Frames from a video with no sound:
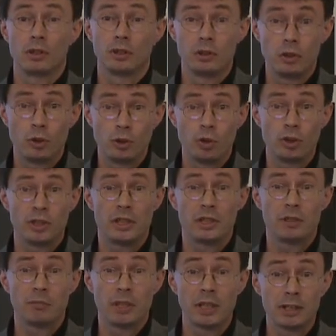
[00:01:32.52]
use
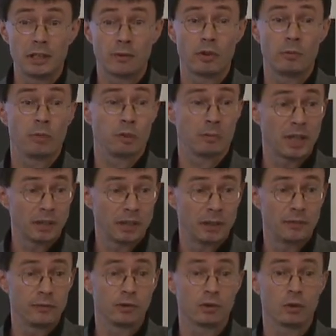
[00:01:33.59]
these many different
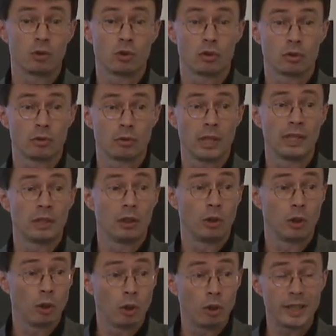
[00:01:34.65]
perspectives and
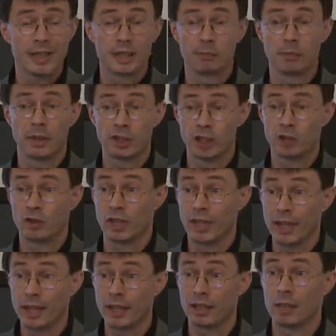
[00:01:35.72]
learn as much as we
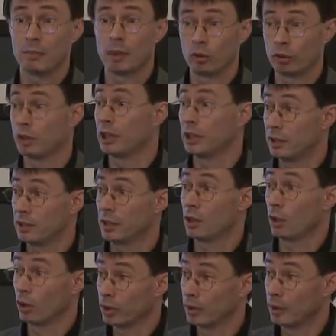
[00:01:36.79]
can about the TTC
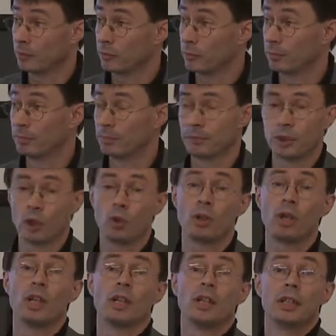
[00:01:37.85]
concept. So
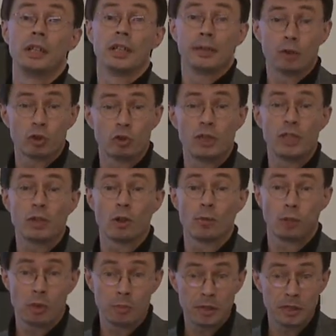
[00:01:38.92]
it was really on
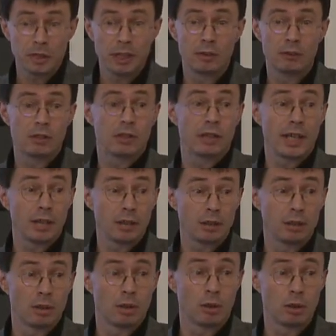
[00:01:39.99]
purpose, and we thank
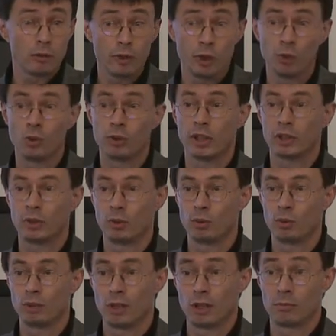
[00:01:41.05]
all of you that
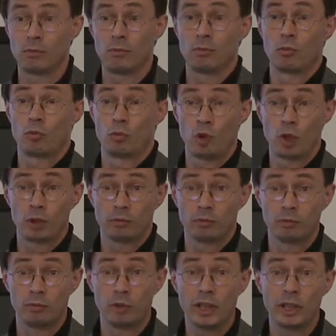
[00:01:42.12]
you were
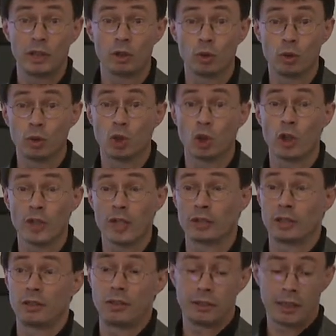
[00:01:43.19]
willing to join us
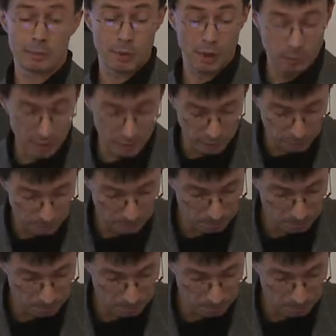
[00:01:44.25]
in this experiment.